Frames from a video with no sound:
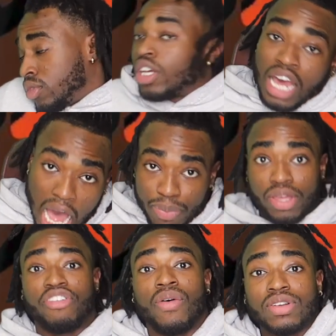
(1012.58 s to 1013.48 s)
Copy,
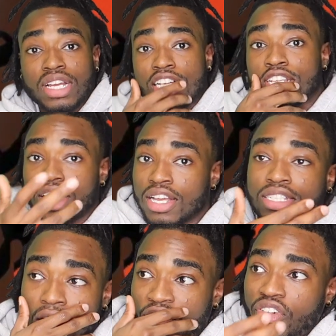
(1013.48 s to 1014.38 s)
you feel what I'm trying to say? Cause
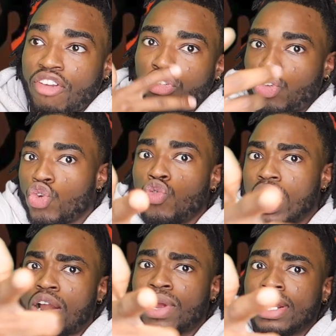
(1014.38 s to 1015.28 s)
like if you
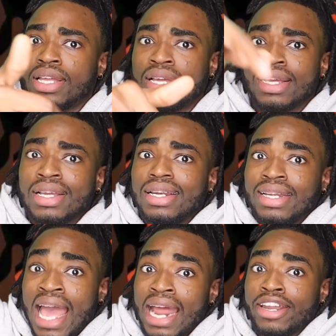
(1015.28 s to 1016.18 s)
not ready,
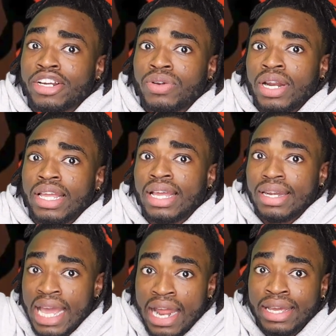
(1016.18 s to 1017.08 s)
that nigga ready,
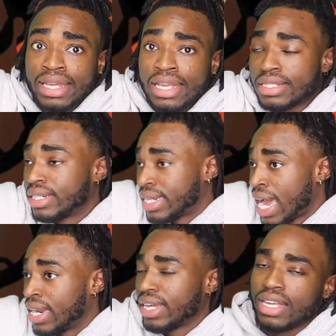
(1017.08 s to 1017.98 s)
and that nigga is, and
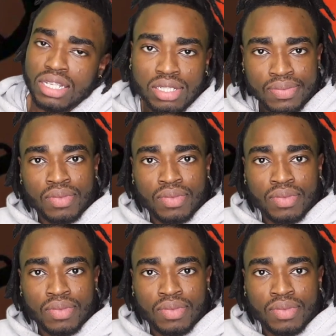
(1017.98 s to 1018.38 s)
that nigga is.